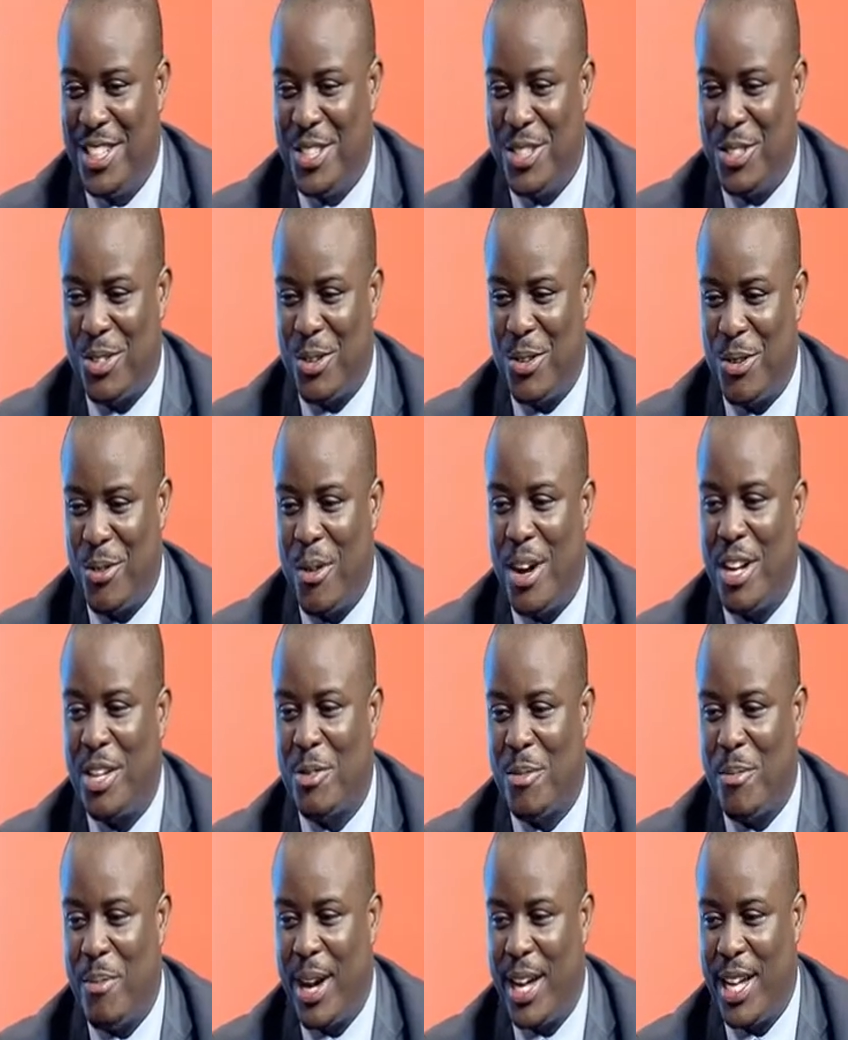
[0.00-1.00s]
So you want
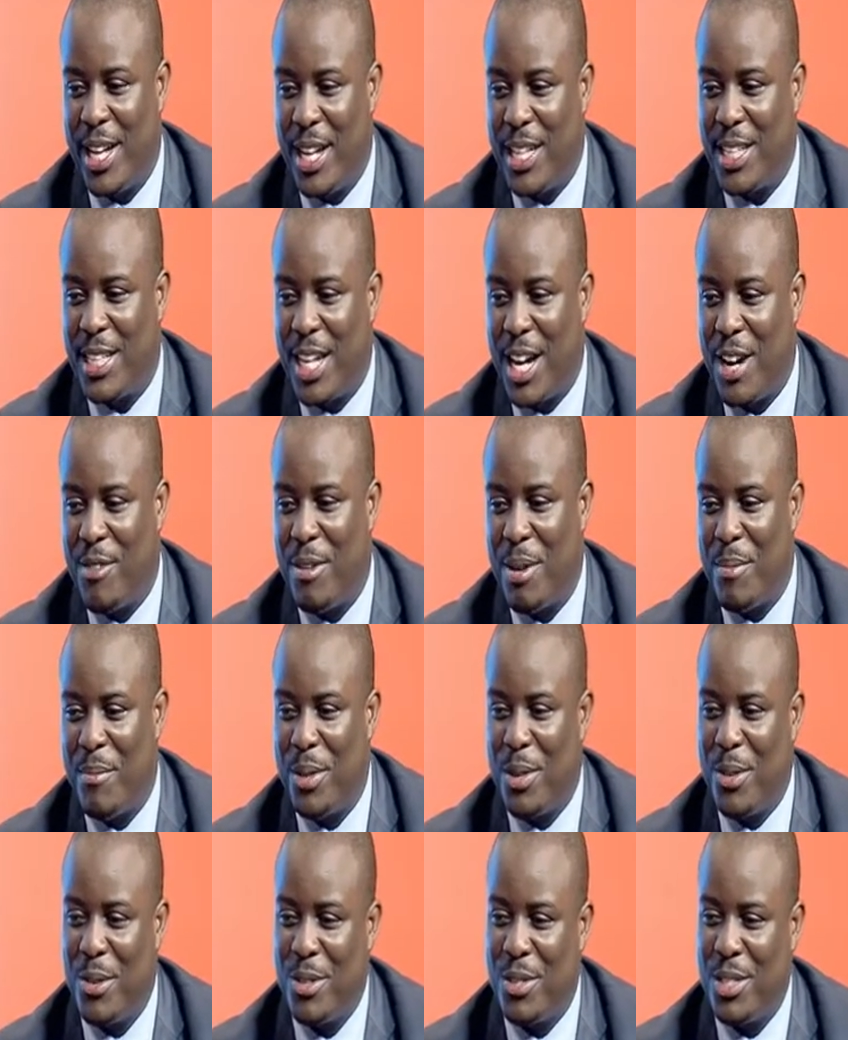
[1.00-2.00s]
to buy that cover
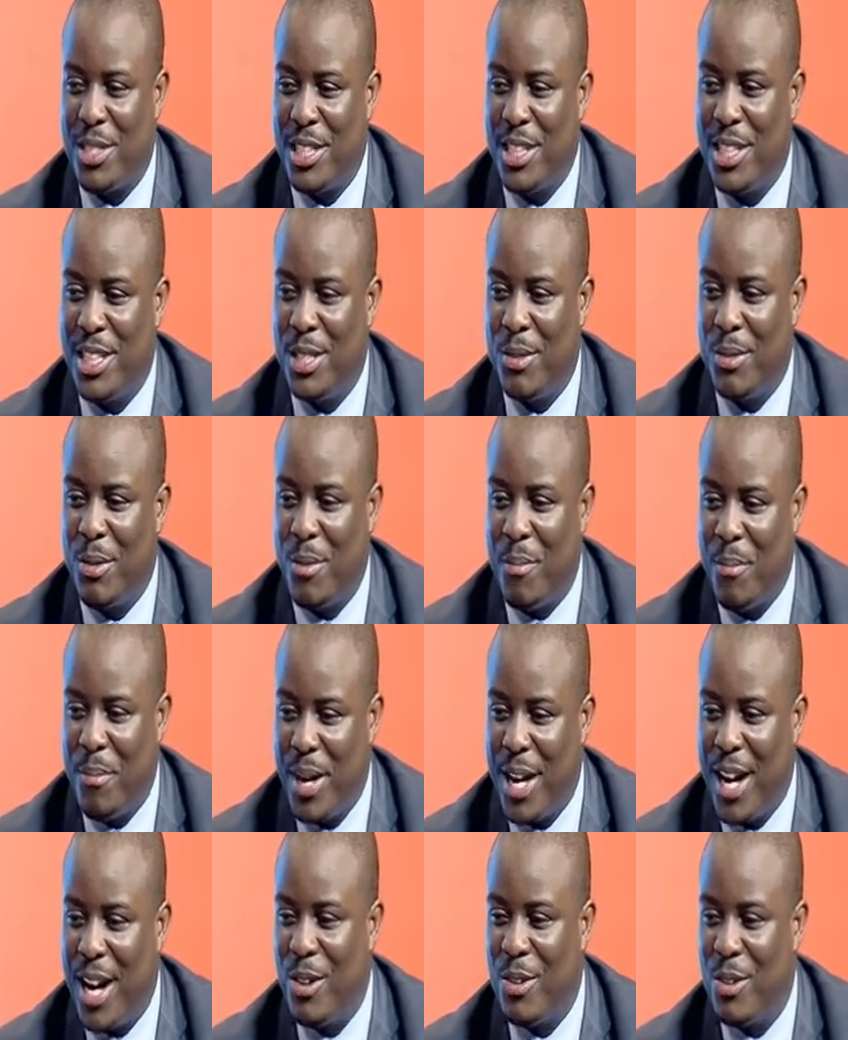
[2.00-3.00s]
because it will
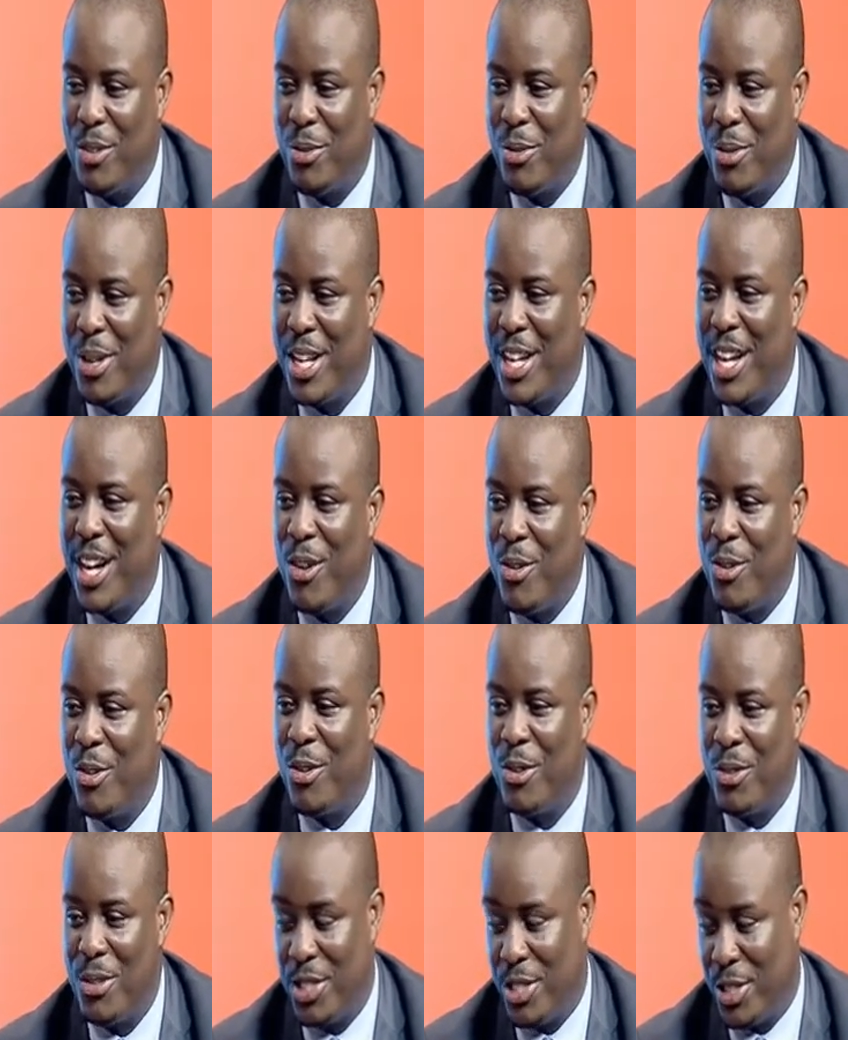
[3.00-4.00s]
pay out whether or
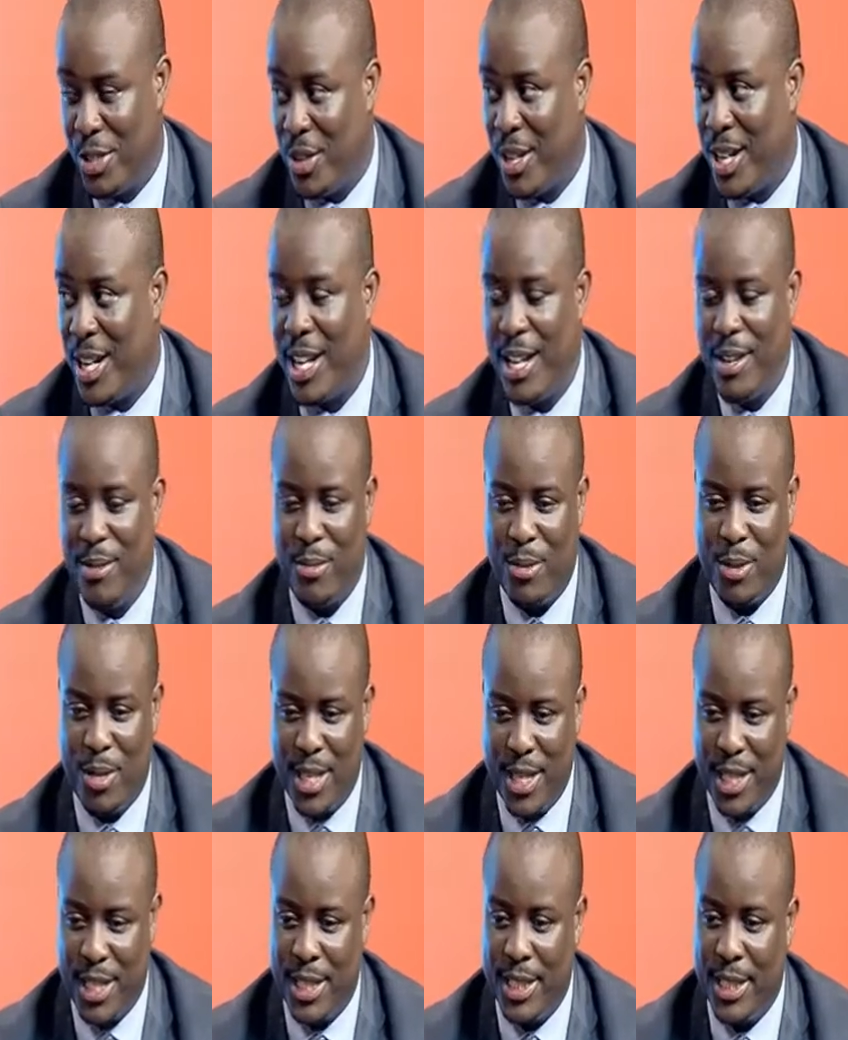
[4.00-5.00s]
not you're alive or
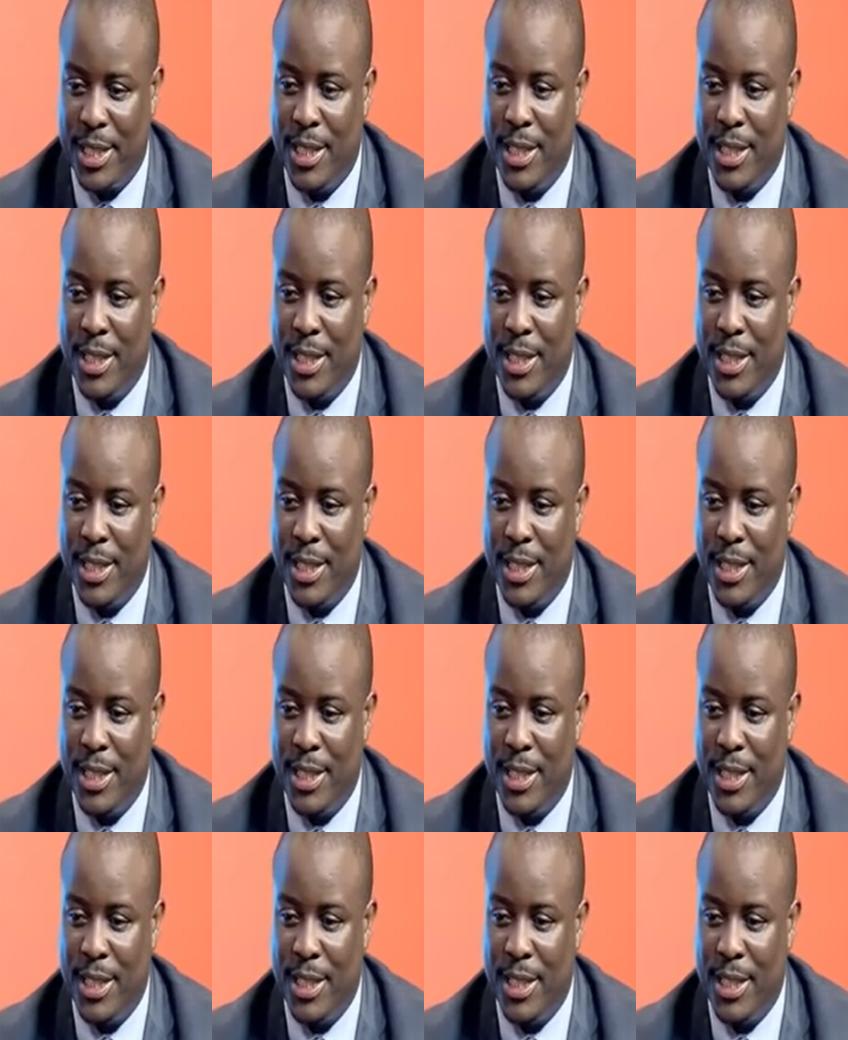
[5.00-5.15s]
dead.